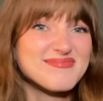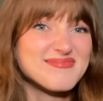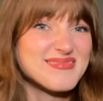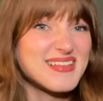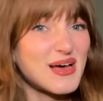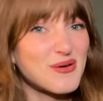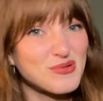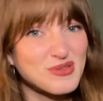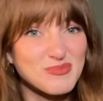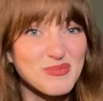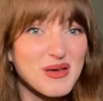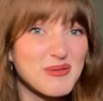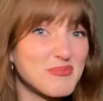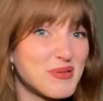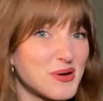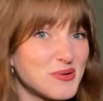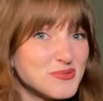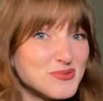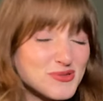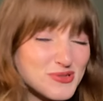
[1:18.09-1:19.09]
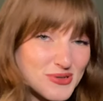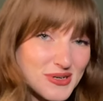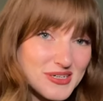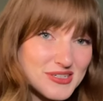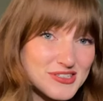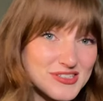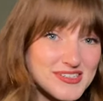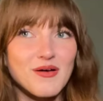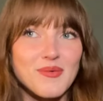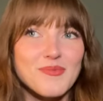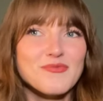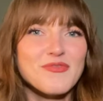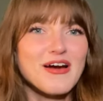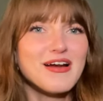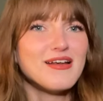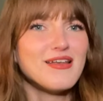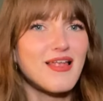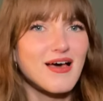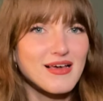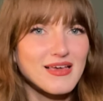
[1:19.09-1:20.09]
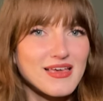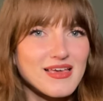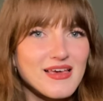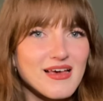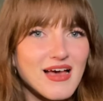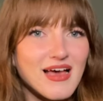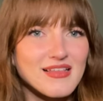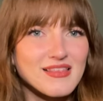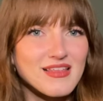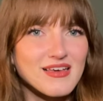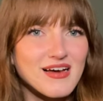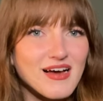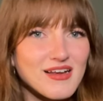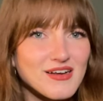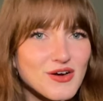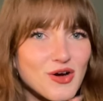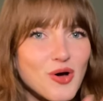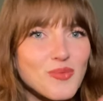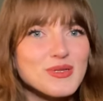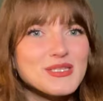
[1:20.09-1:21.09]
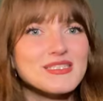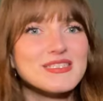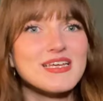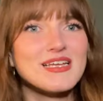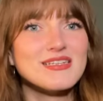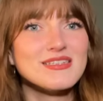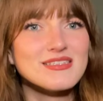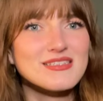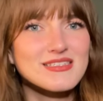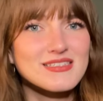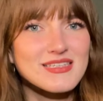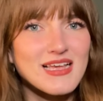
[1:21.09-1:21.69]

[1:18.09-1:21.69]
That was my bone structure. I'm very lucky I had the kind of common sense